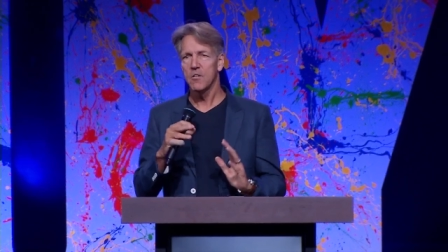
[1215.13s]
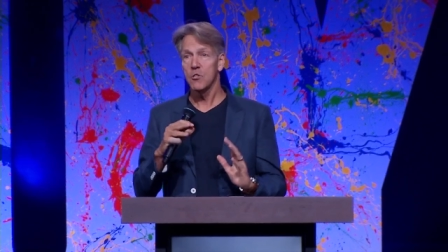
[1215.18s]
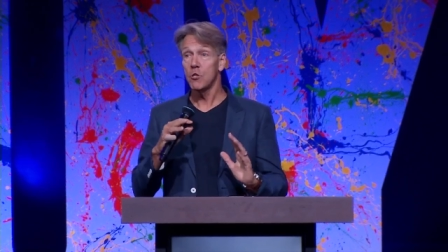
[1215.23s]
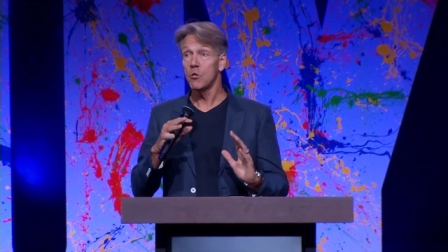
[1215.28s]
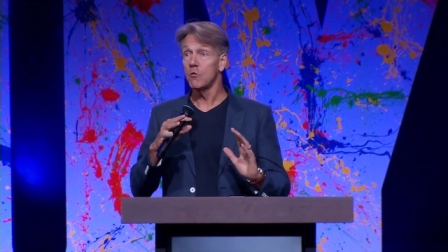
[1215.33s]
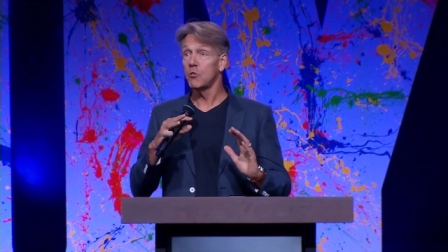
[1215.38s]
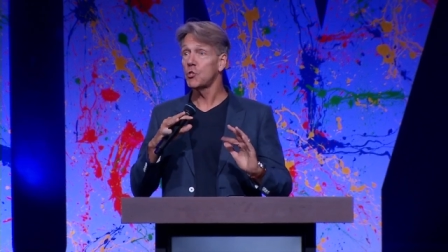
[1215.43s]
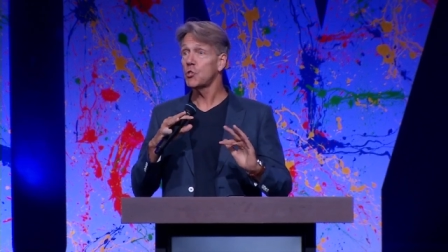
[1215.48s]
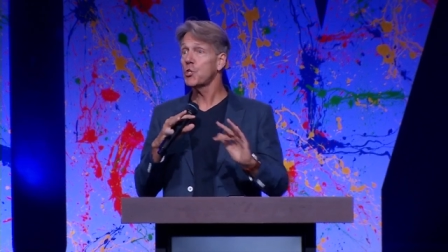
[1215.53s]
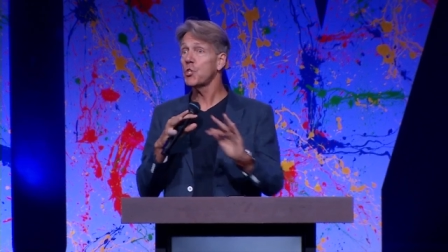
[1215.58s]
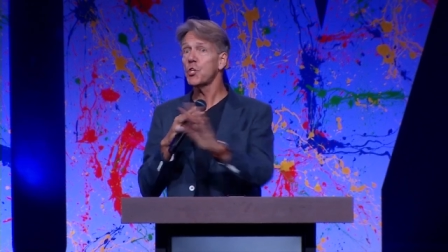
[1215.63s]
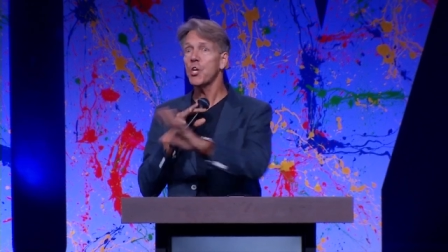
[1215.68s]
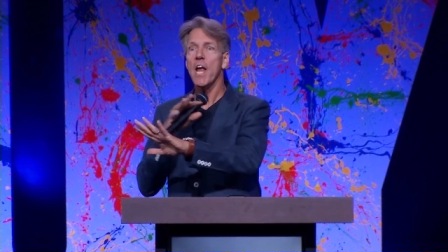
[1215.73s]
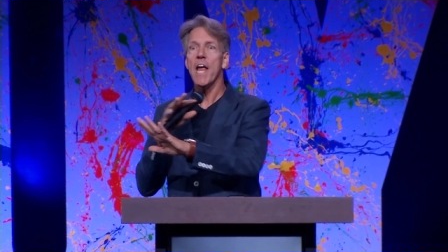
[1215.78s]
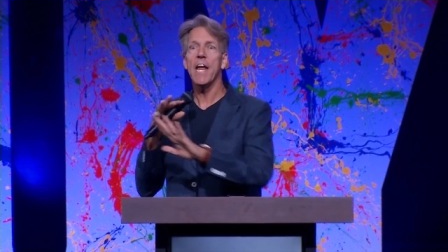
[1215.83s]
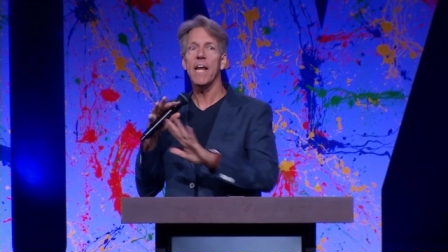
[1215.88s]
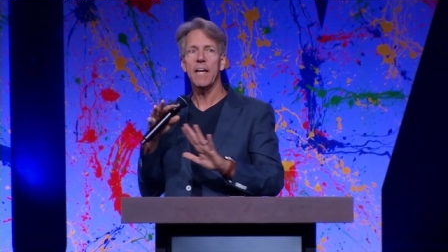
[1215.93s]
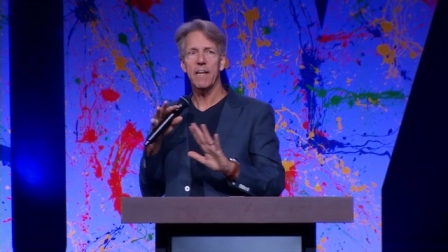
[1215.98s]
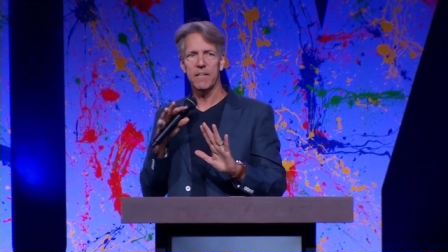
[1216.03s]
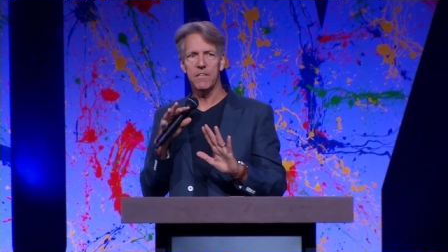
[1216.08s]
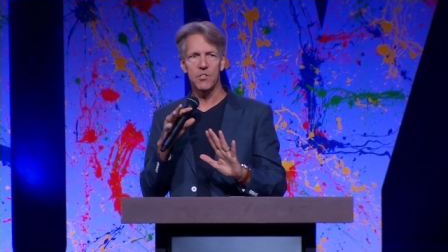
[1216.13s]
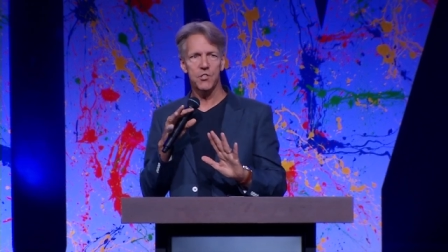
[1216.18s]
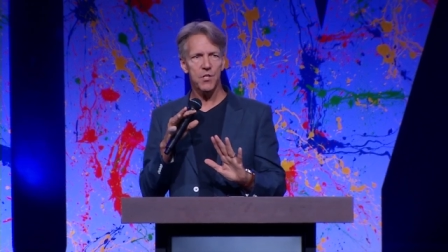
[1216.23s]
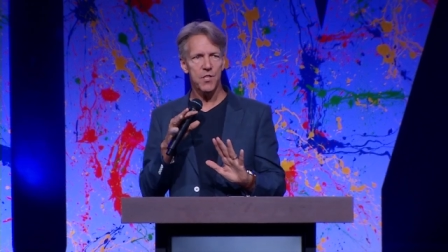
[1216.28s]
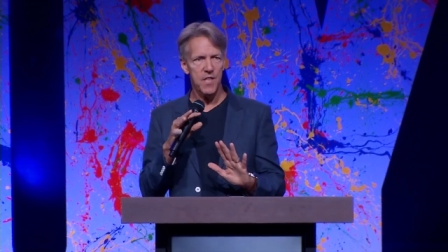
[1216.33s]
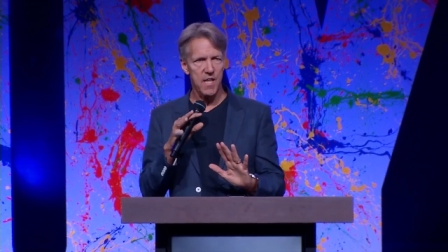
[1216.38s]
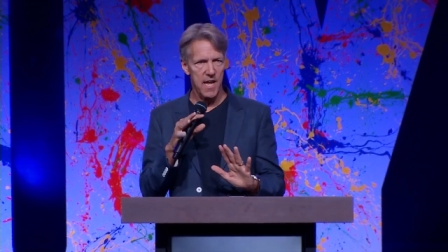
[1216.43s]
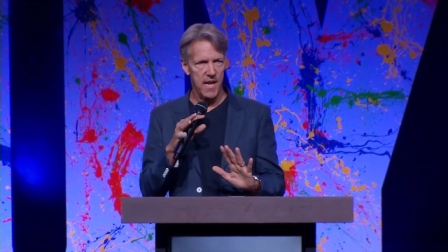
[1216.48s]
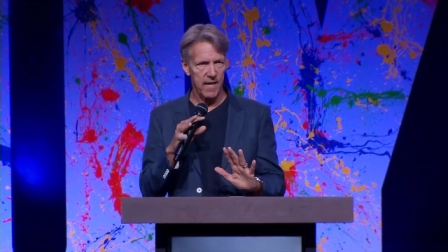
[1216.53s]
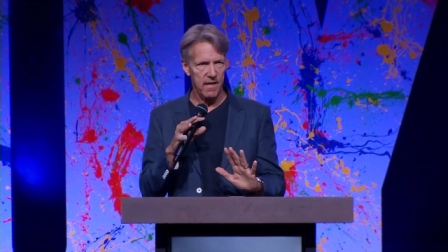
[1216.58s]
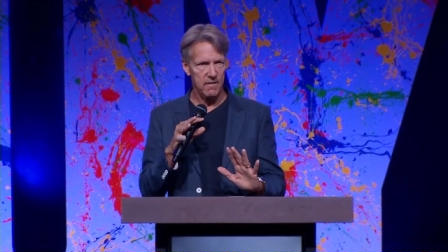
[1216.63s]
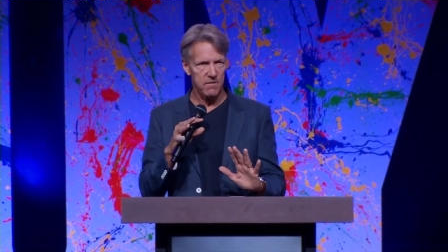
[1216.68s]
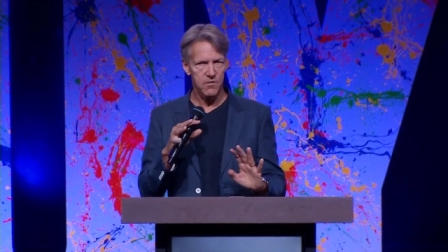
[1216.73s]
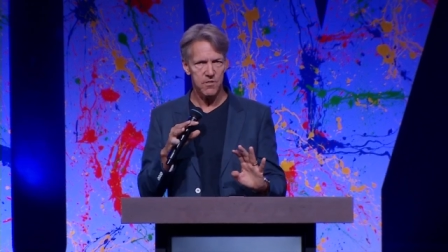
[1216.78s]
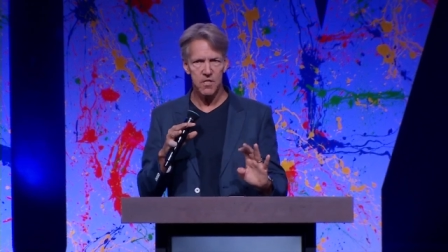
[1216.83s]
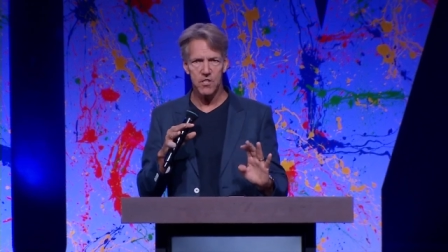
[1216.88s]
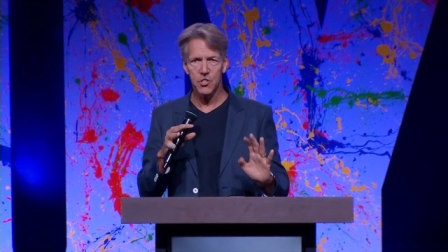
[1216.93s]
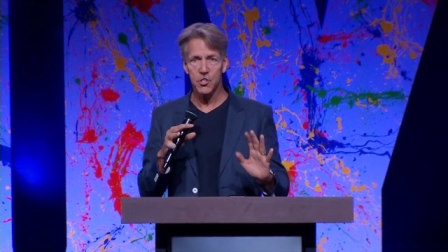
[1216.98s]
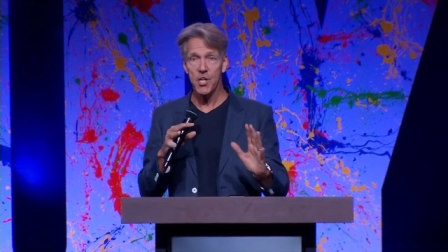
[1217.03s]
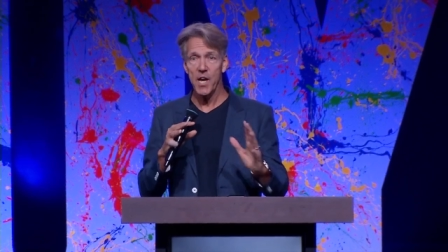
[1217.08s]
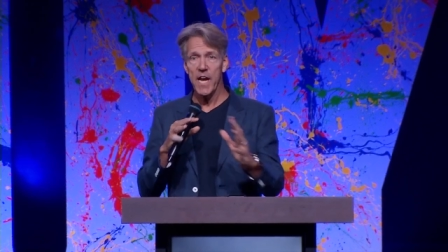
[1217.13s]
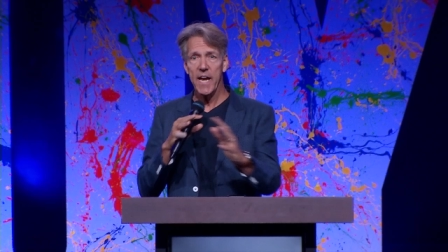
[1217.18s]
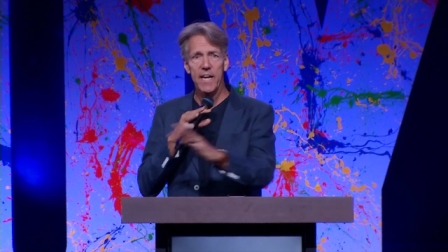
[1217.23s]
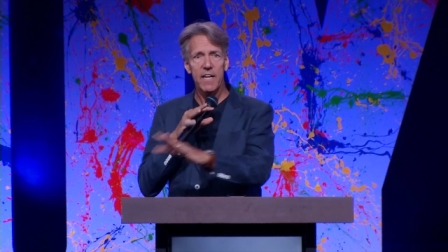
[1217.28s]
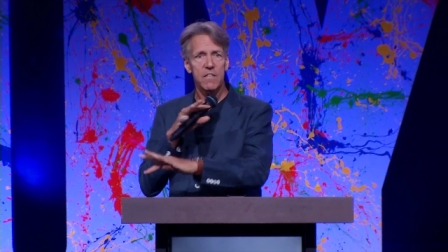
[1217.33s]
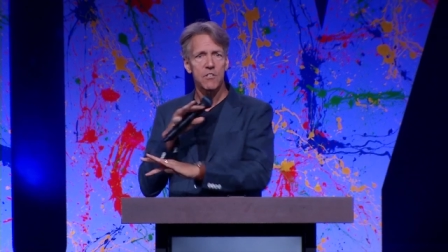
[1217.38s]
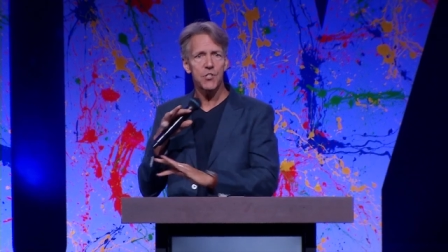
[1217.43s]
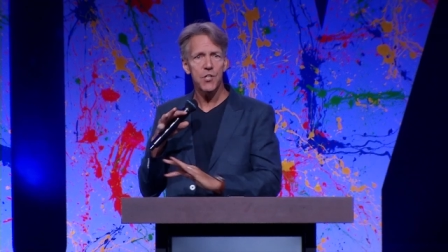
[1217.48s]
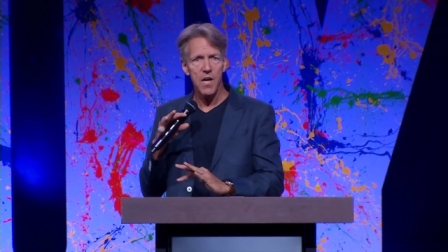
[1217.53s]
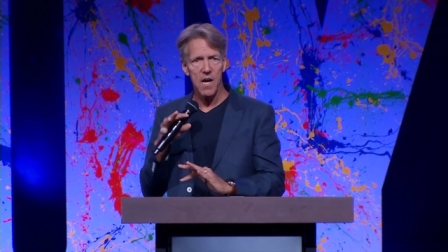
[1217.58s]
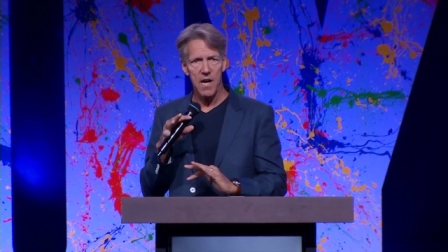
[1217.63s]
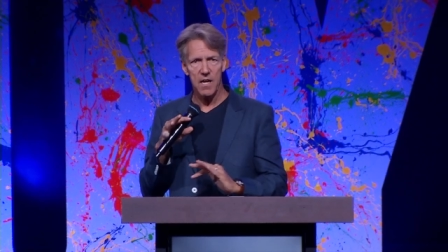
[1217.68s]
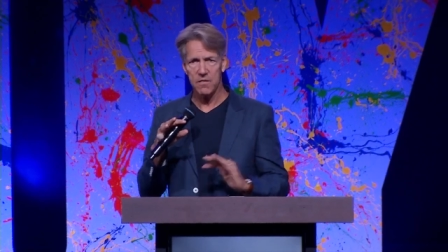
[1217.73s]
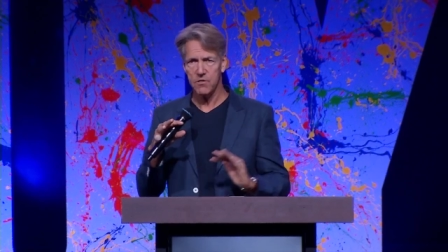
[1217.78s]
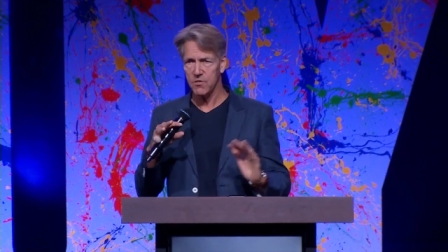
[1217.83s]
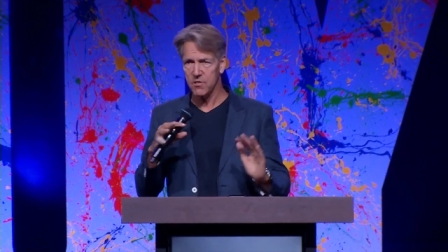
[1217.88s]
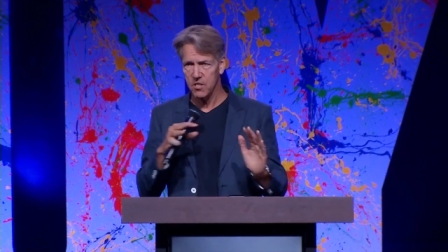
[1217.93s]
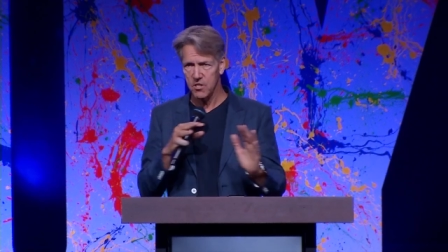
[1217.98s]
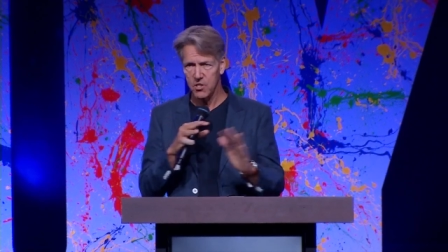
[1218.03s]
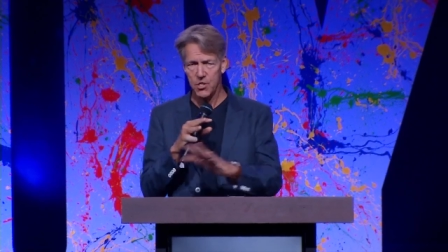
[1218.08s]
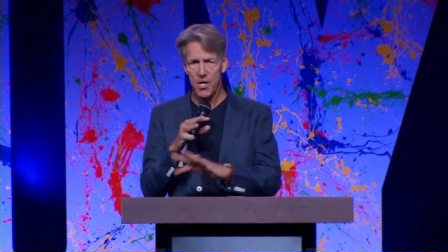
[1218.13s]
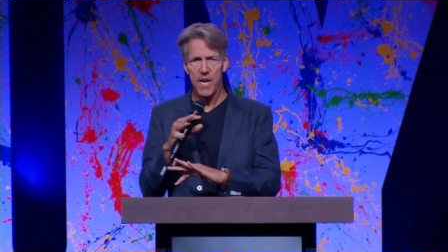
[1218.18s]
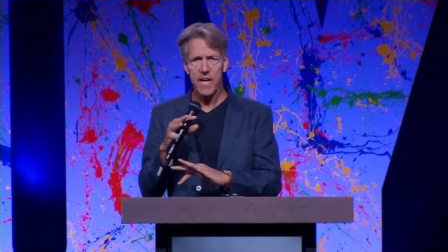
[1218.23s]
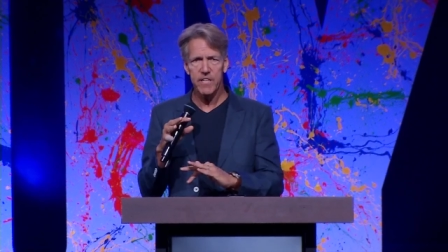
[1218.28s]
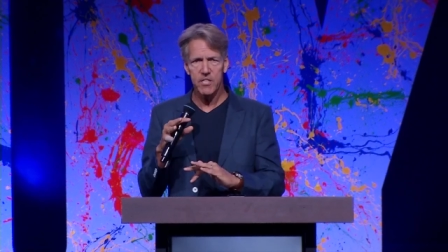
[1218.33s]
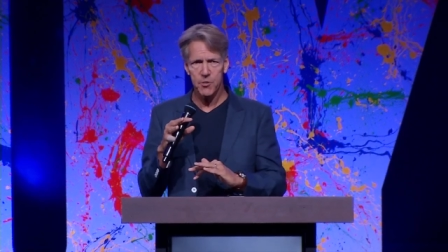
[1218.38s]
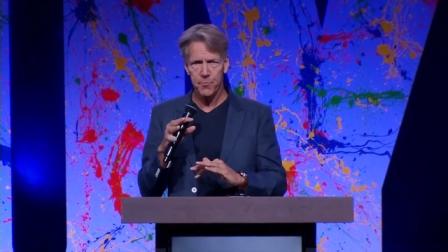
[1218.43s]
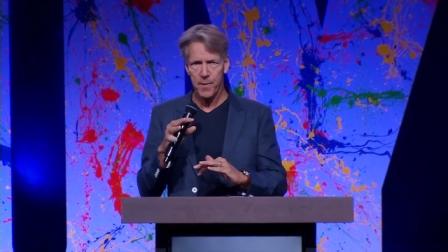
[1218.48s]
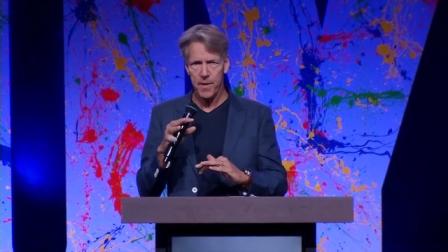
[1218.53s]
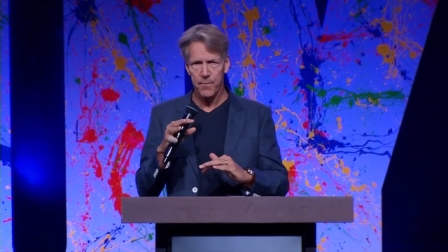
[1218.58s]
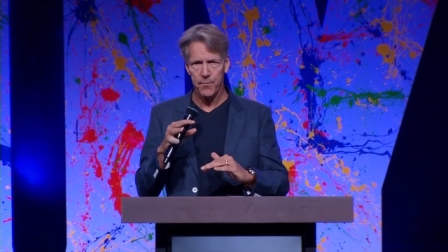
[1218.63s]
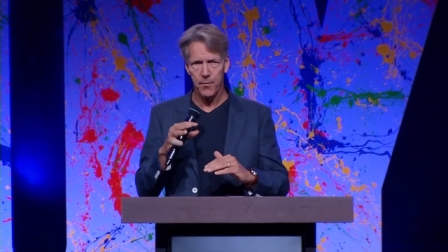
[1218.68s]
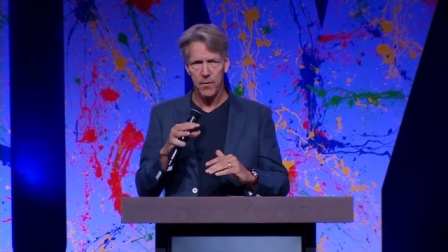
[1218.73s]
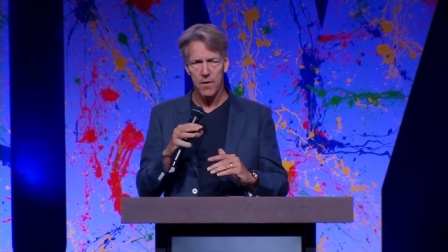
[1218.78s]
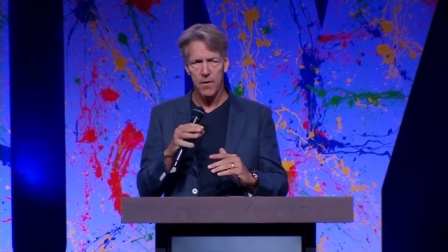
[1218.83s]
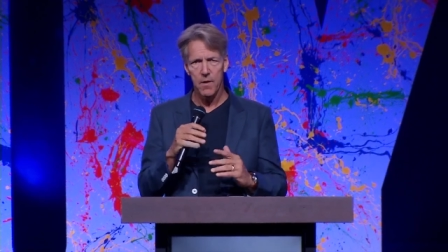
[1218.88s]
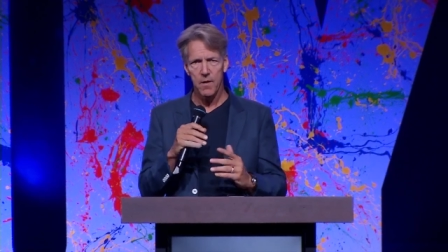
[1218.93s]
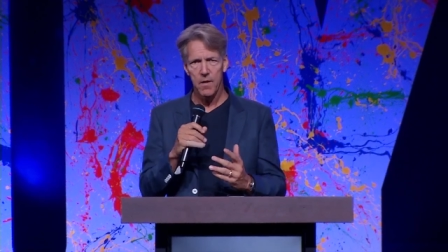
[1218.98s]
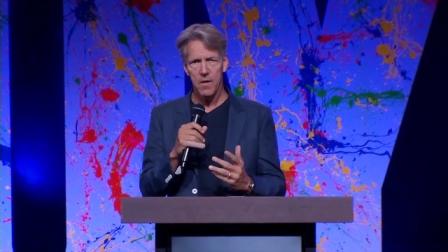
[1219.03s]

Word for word: to change things, to change us, to change people,